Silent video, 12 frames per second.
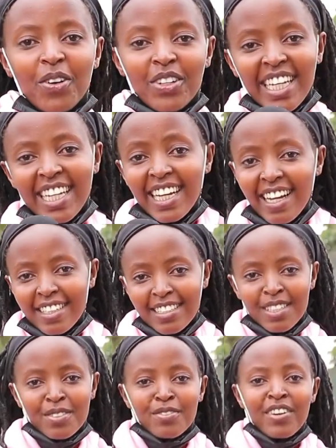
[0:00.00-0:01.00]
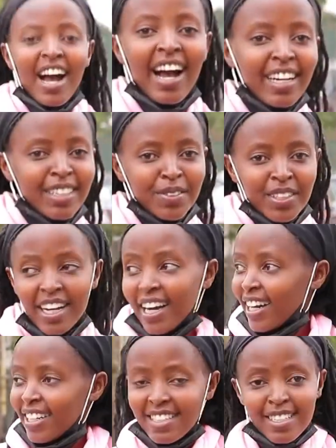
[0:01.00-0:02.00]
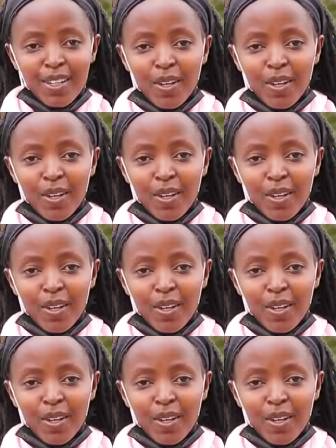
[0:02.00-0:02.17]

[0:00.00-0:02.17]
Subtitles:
Okay guys, as you've heard, we are at